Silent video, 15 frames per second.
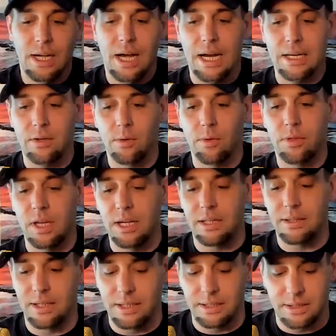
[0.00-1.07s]
I do
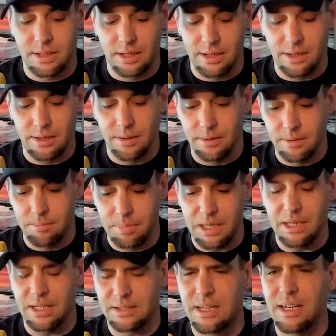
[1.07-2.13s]
think that it's
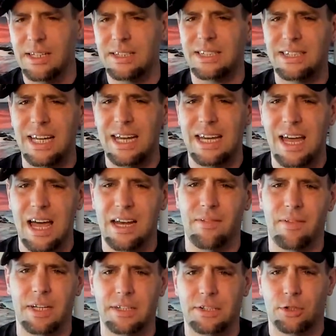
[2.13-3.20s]
gonna stay kind
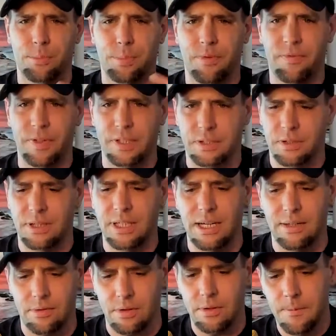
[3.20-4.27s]
of at a superficial
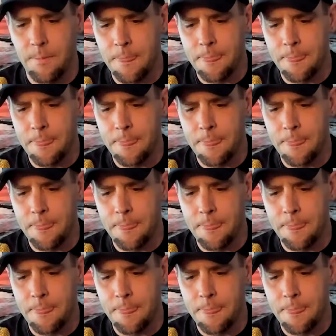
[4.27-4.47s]
level.